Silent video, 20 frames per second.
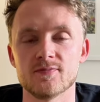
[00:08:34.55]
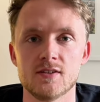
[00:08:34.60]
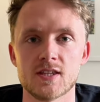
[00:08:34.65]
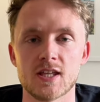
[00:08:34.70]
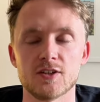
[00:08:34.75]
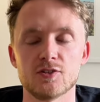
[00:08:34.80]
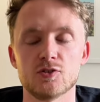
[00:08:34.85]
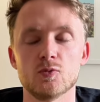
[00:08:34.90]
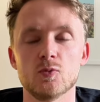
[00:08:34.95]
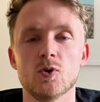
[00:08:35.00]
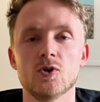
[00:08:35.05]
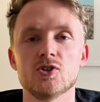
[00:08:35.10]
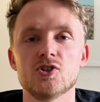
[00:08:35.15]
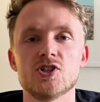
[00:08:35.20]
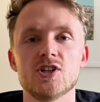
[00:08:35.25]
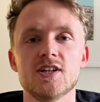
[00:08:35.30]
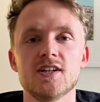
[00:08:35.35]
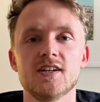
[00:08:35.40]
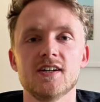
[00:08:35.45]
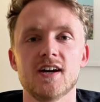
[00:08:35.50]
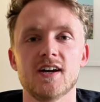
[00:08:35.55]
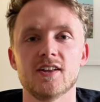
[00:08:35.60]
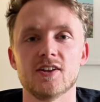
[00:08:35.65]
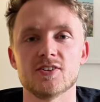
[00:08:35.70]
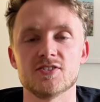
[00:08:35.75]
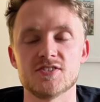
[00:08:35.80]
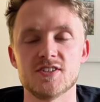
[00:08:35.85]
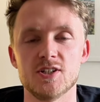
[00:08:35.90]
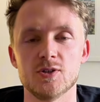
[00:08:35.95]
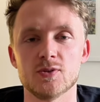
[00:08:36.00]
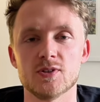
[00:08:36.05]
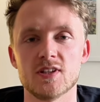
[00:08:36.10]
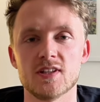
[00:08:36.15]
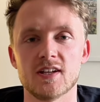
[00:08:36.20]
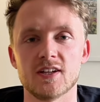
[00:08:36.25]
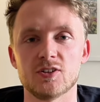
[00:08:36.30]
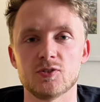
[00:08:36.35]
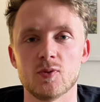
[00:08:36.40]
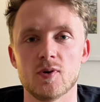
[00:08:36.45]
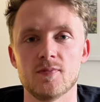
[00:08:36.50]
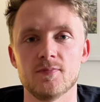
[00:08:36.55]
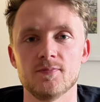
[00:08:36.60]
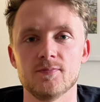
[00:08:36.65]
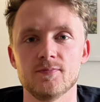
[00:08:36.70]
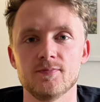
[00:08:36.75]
Thanks for watching, and I'll see you on the next one.